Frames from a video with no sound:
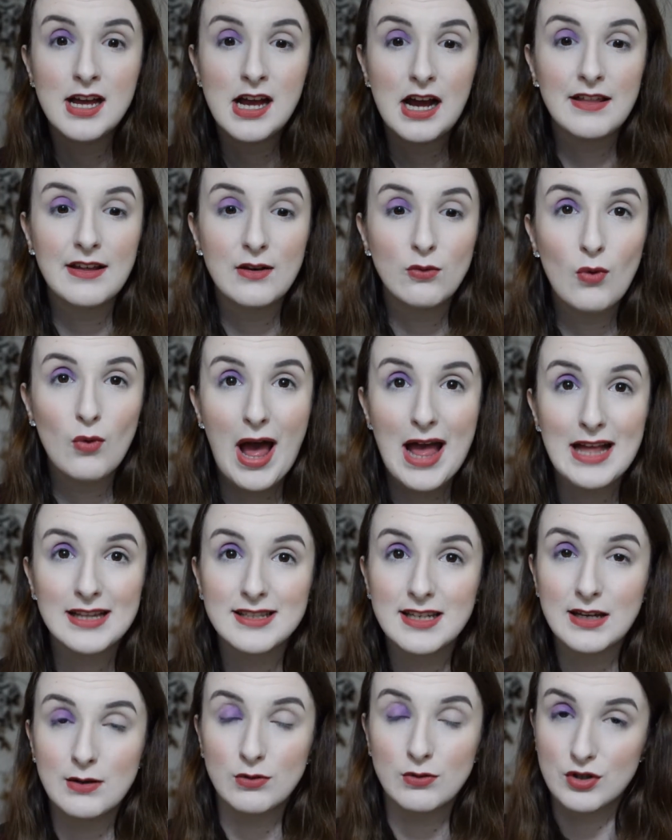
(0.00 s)
I think
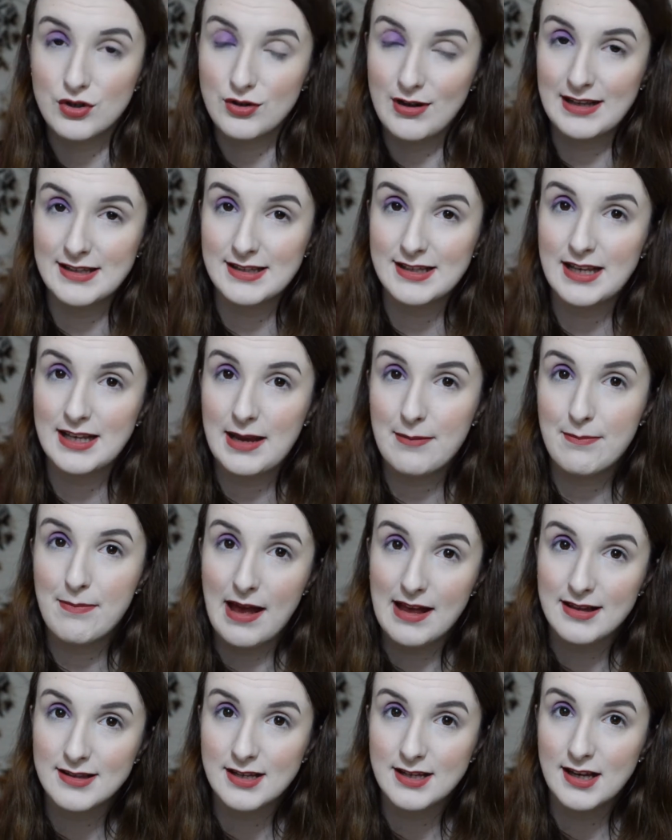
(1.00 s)
wet, it will translate
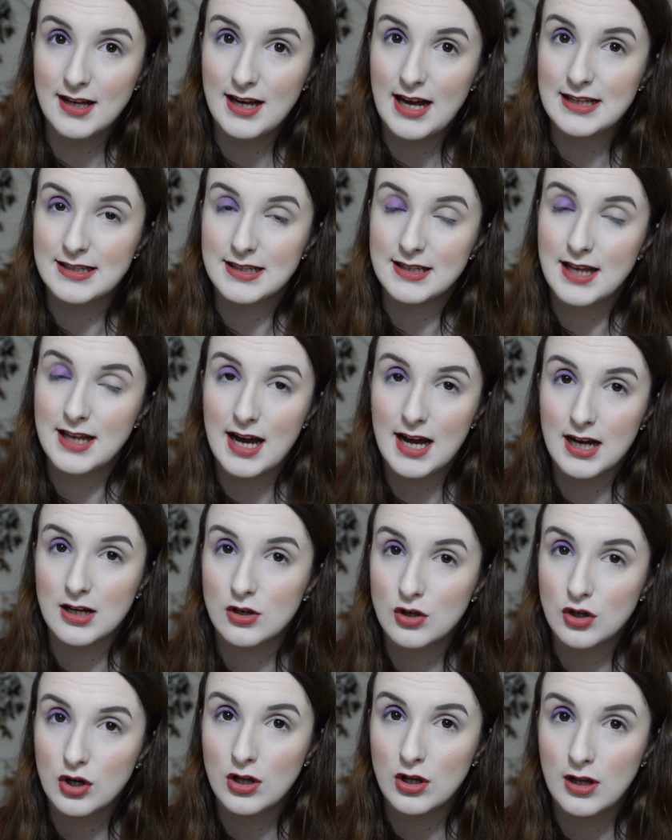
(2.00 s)
better as a
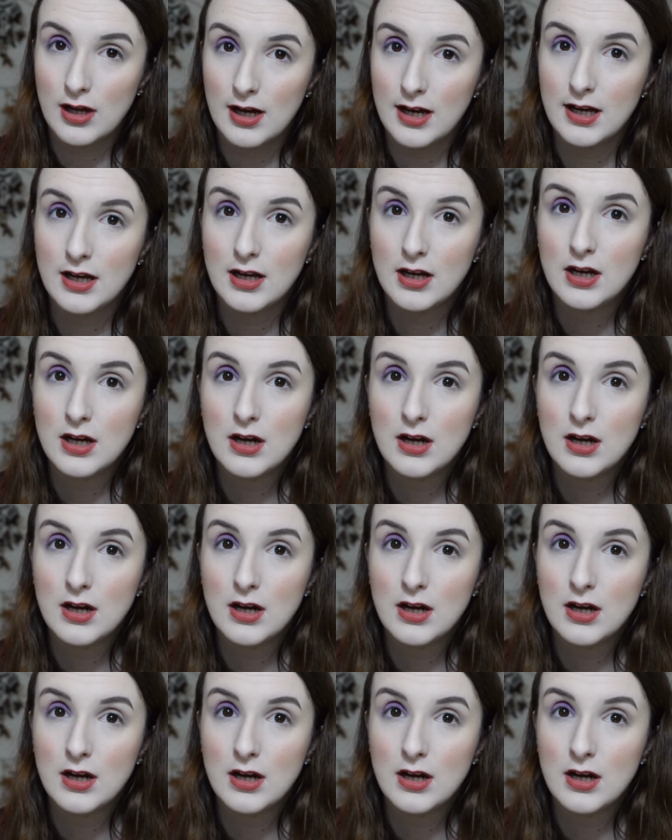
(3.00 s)
darker colour,